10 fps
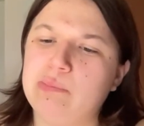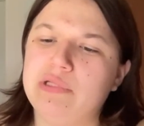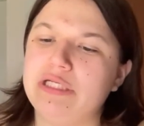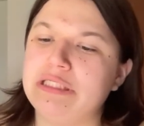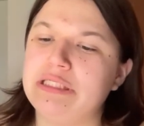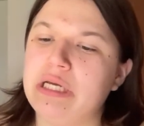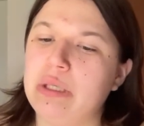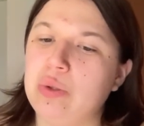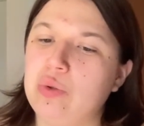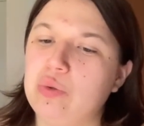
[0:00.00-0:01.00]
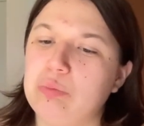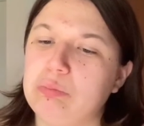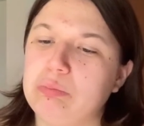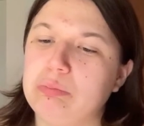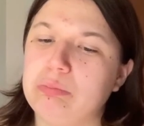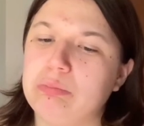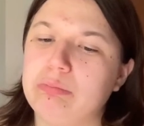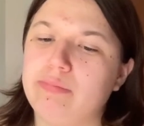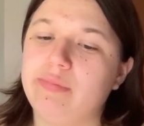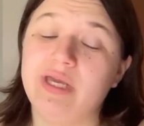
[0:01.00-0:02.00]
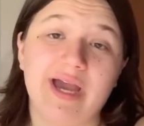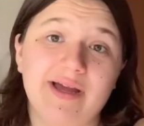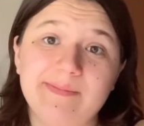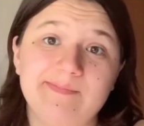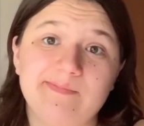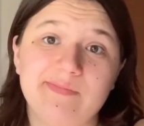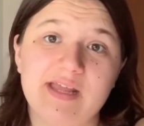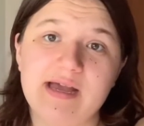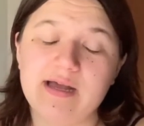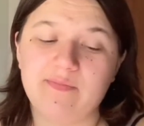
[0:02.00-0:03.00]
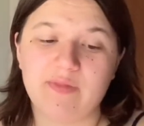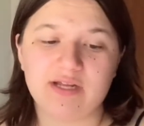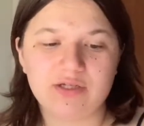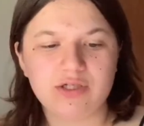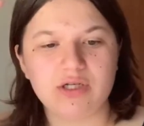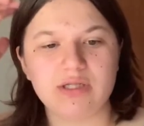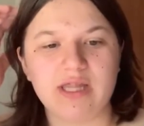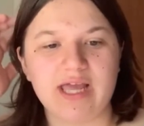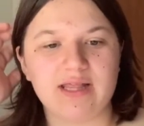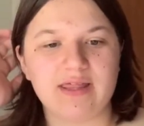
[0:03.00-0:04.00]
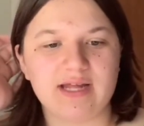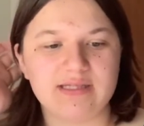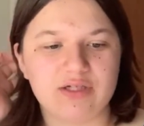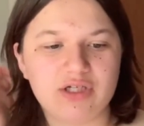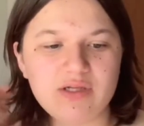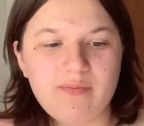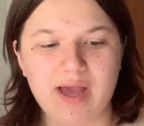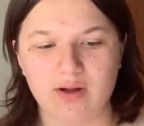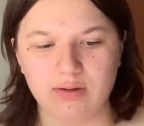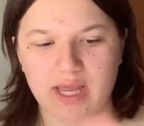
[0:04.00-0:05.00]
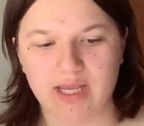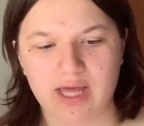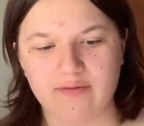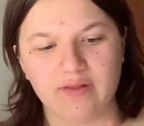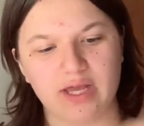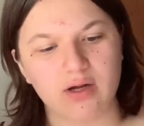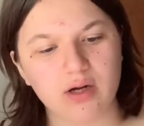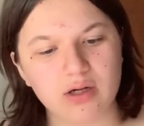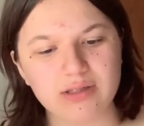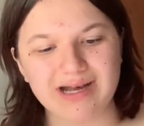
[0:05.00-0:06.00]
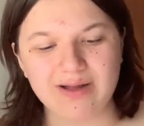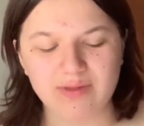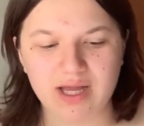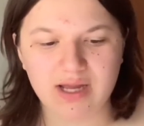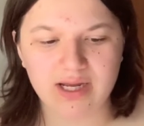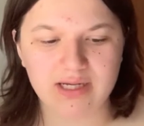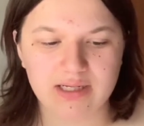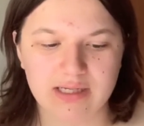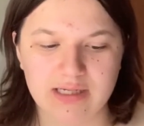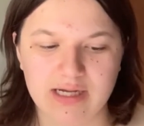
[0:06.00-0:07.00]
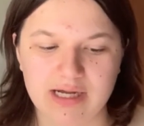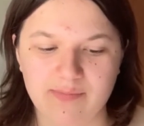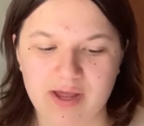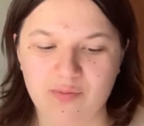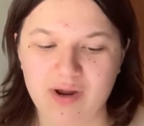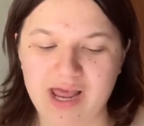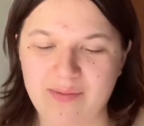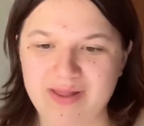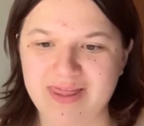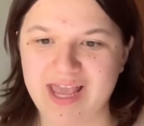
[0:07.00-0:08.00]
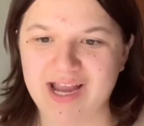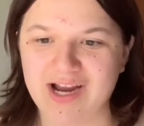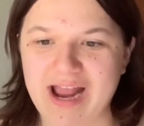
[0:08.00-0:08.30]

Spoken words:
So yeah, that's just about like kind of like her timeline, and what happened there.